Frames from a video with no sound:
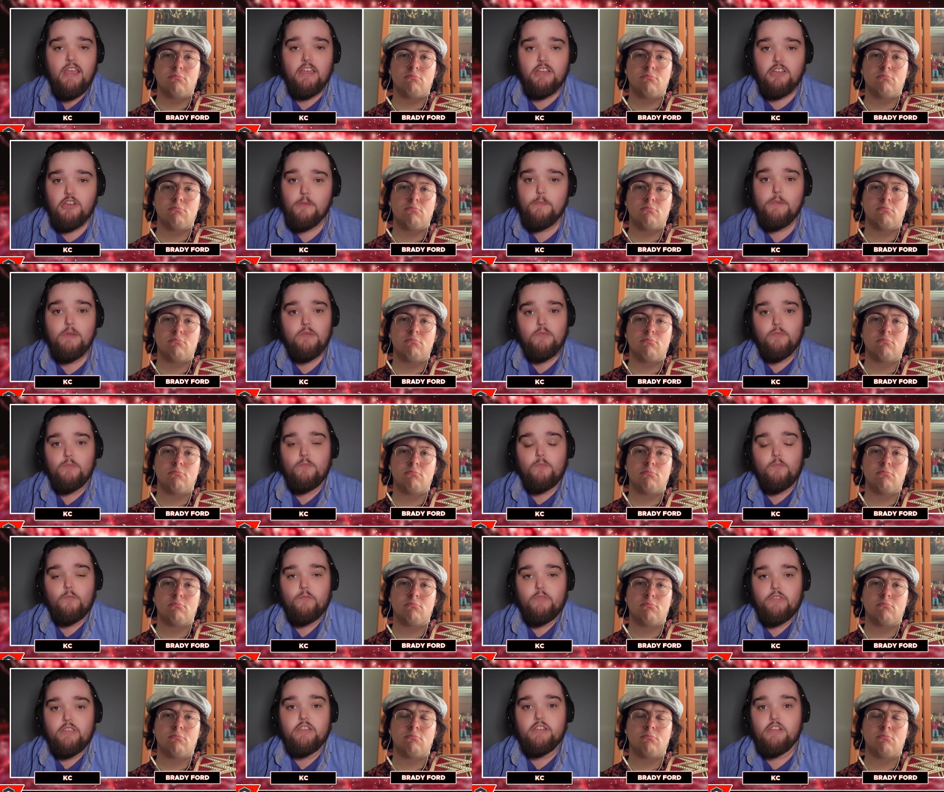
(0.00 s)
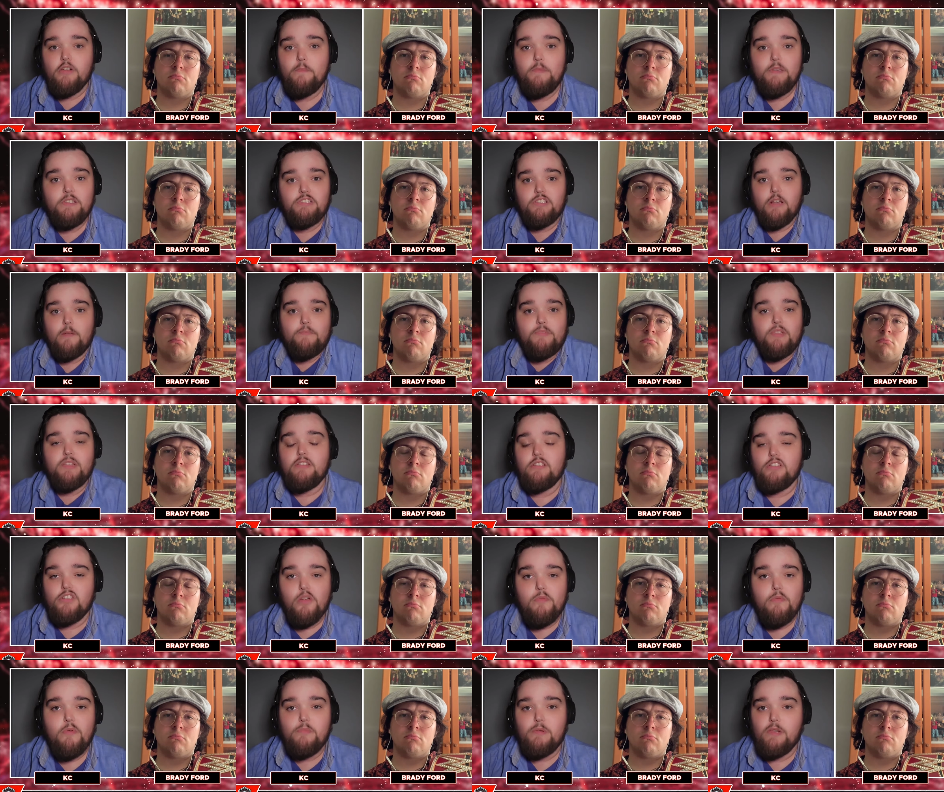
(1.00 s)
Speaker 1: could be it could be something the W
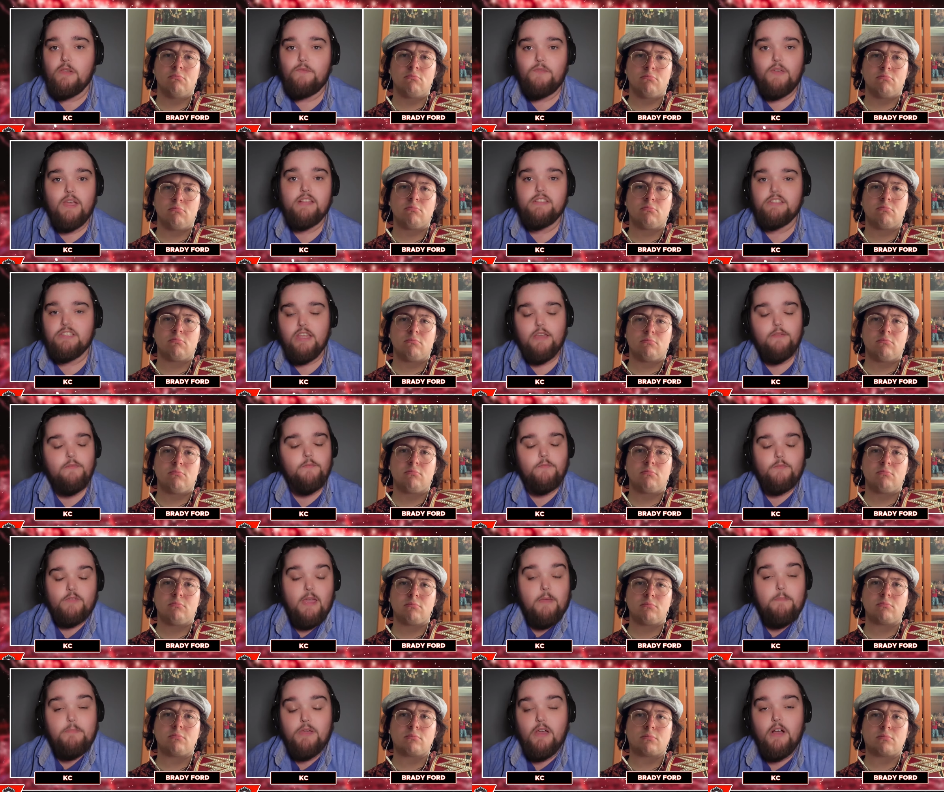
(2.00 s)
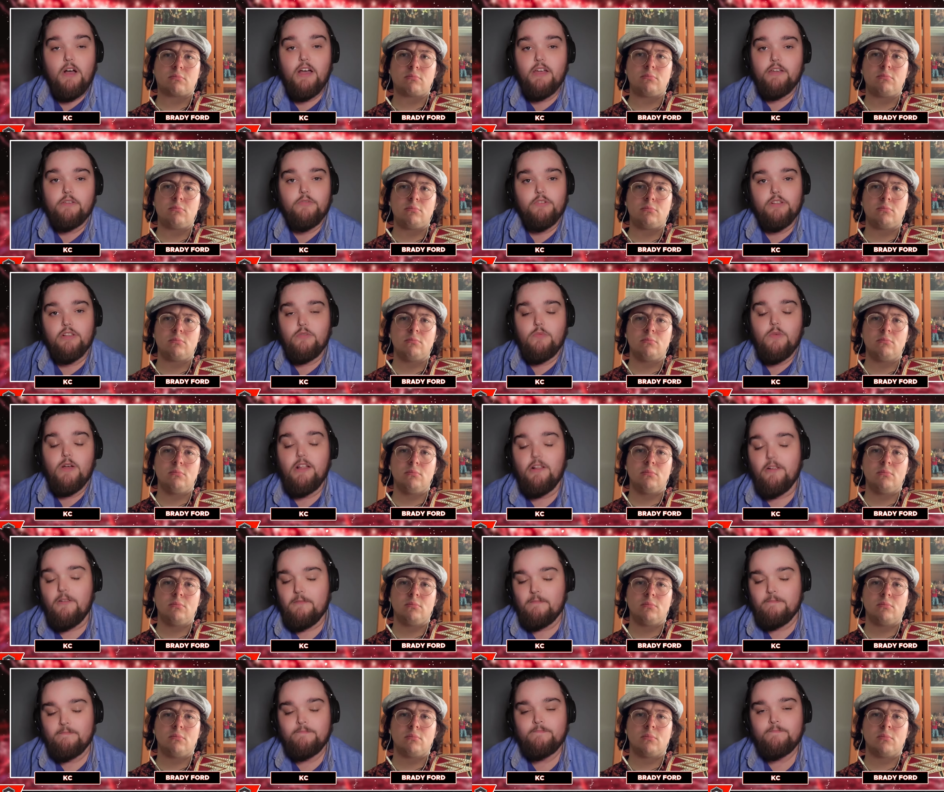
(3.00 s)
W E fans get get behind really well.
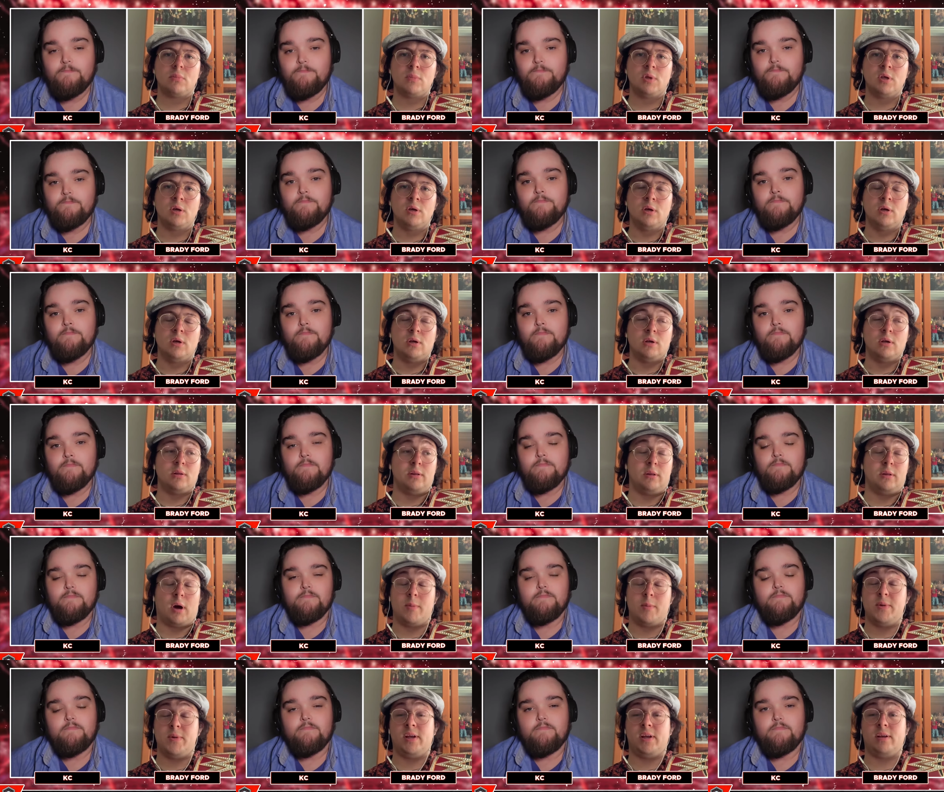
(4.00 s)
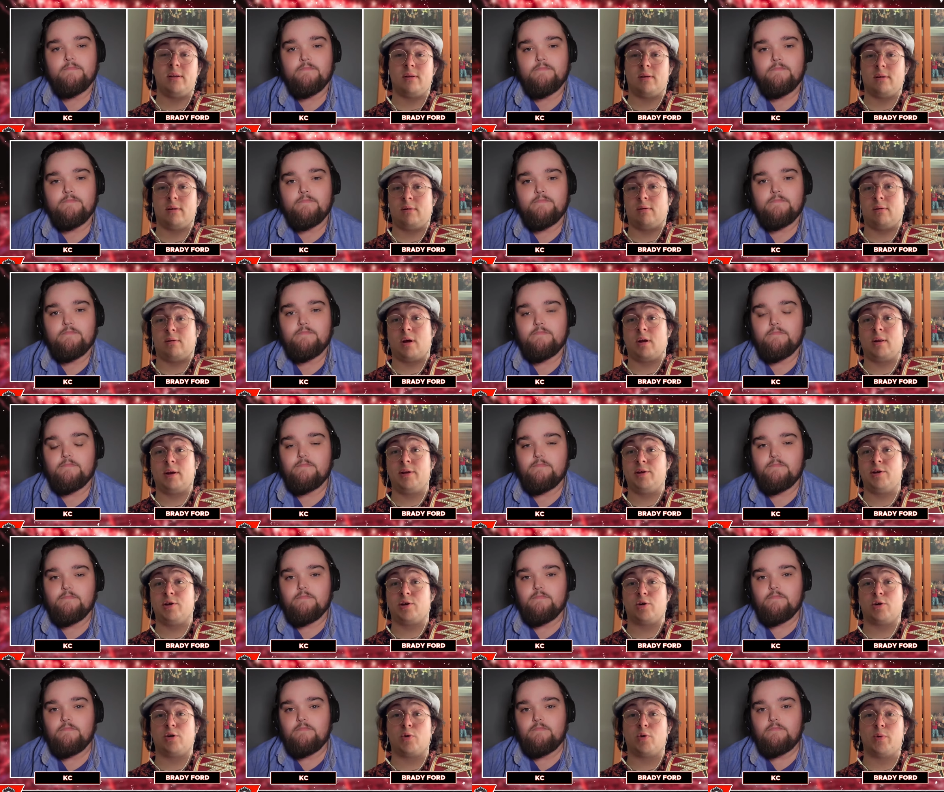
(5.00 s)
Speaker 2: I mean, dude, I'd
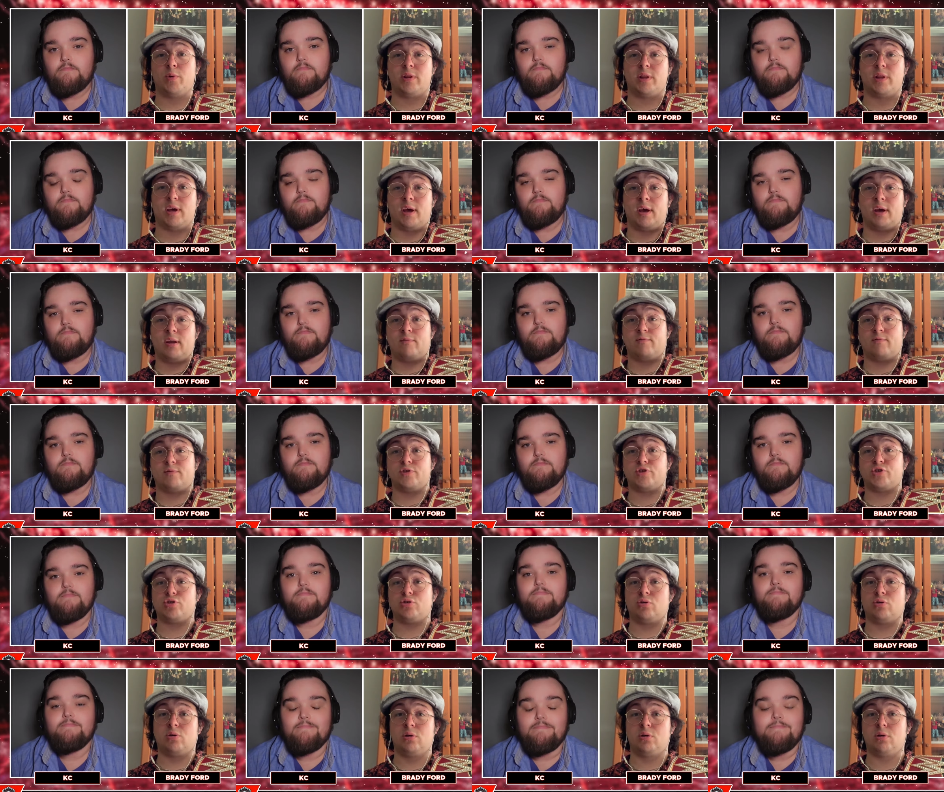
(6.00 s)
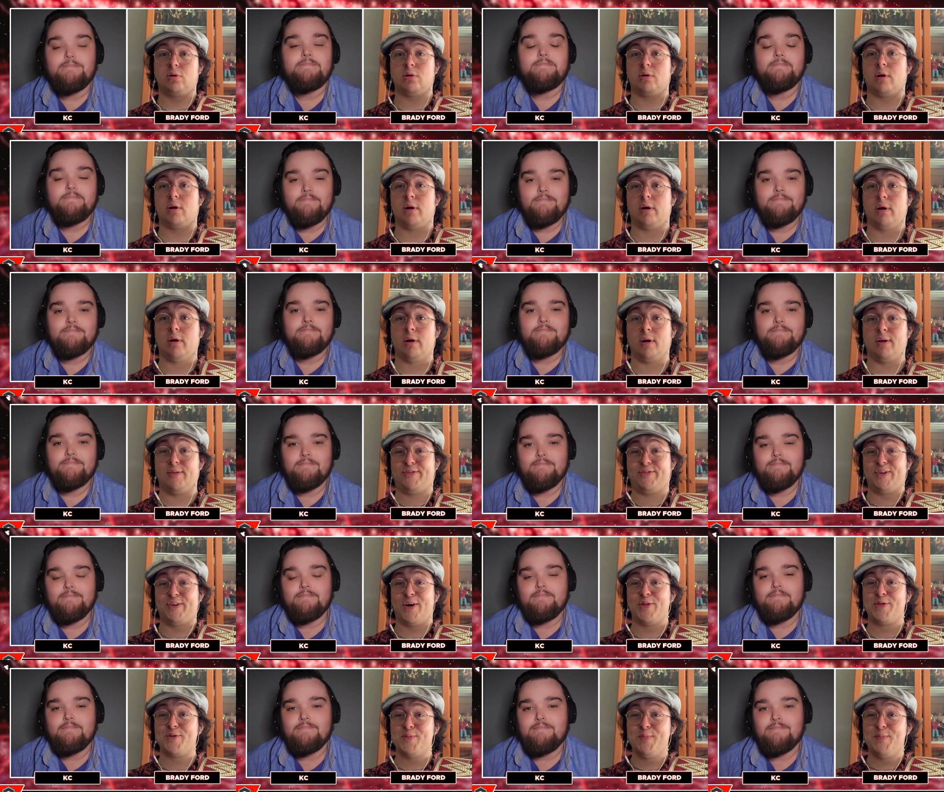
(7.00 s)
let you cook with that for sure. Uh,
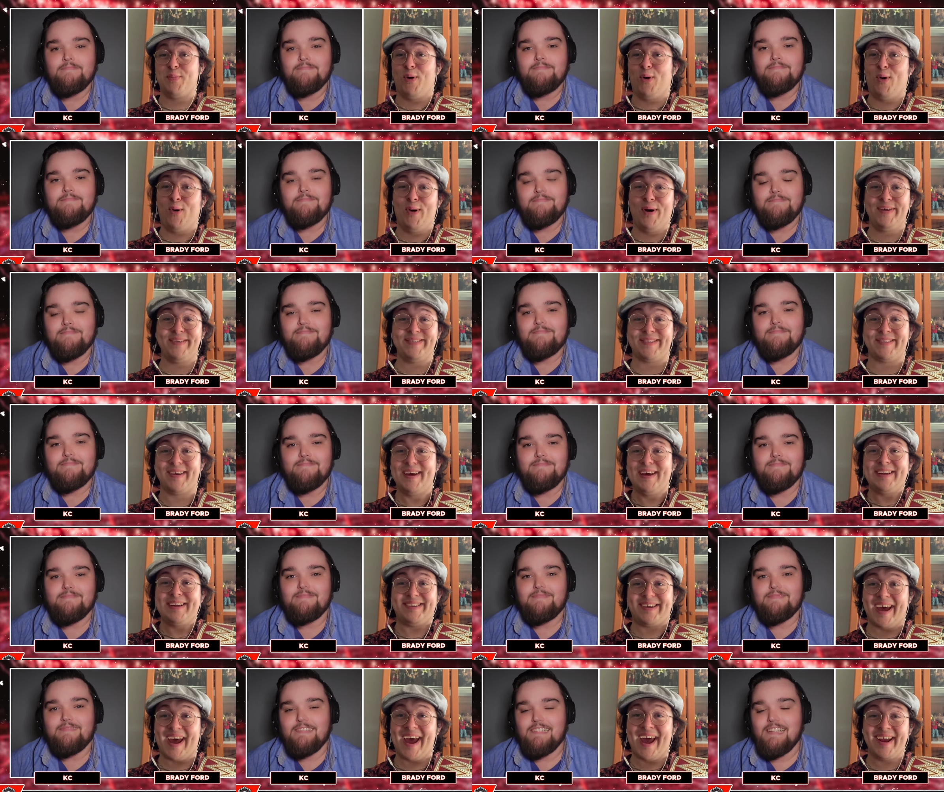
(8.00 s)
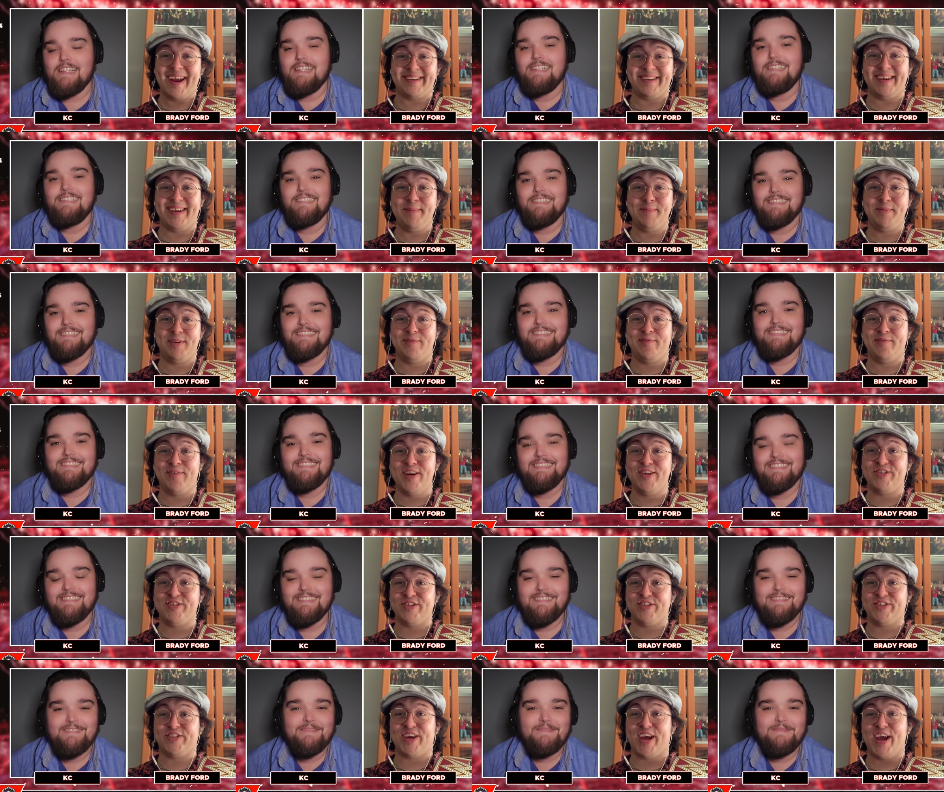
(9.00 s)
Southern Boys tag team
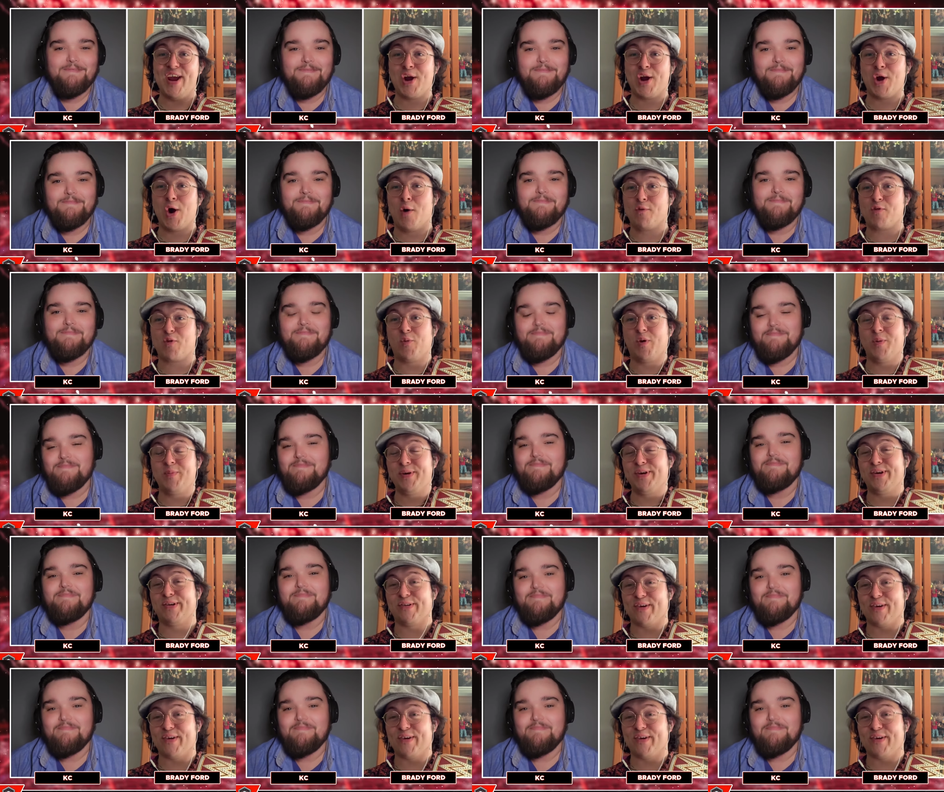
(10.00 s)
division takeover would be